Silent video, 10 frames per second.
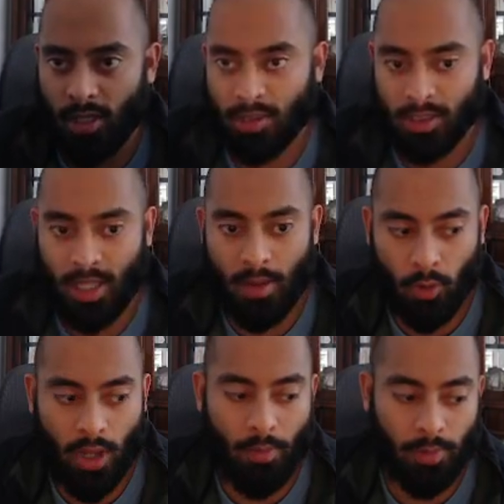to get more
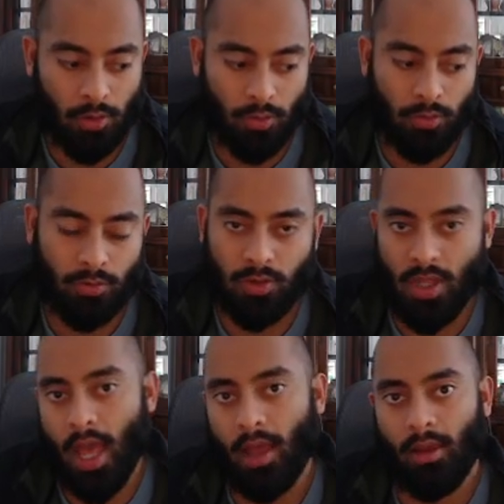capital. So
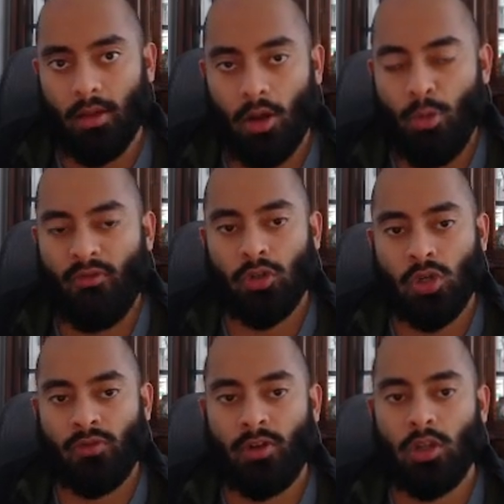yeah, hope you've enjoyed
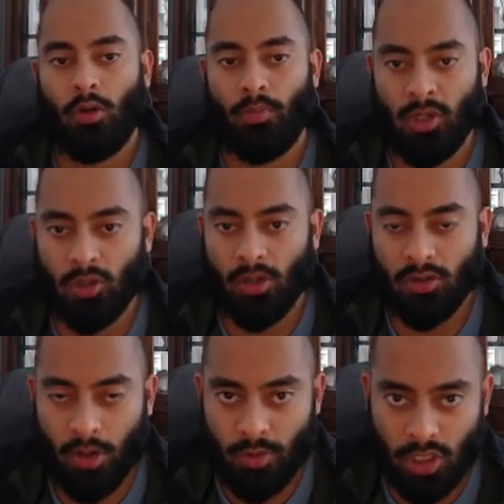the video. Please like,
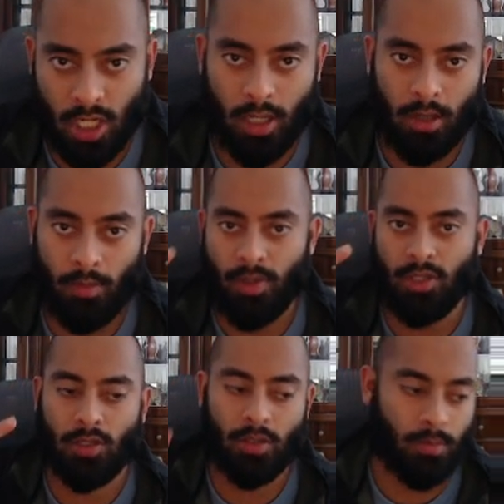subscribe and share. Peace.